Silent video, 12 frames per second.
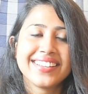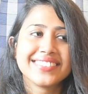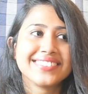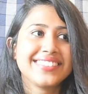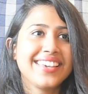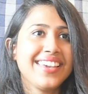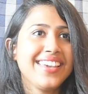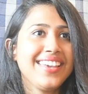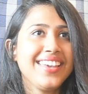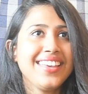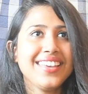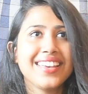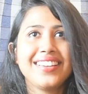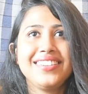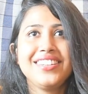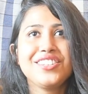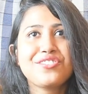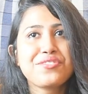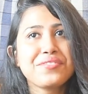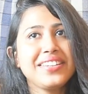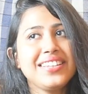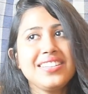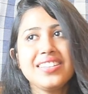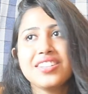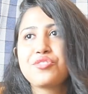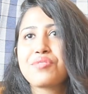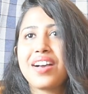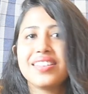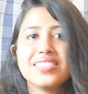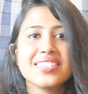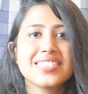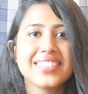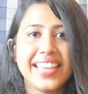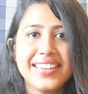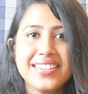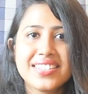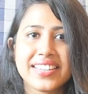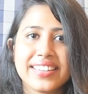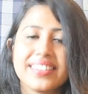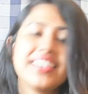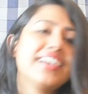They literally transcended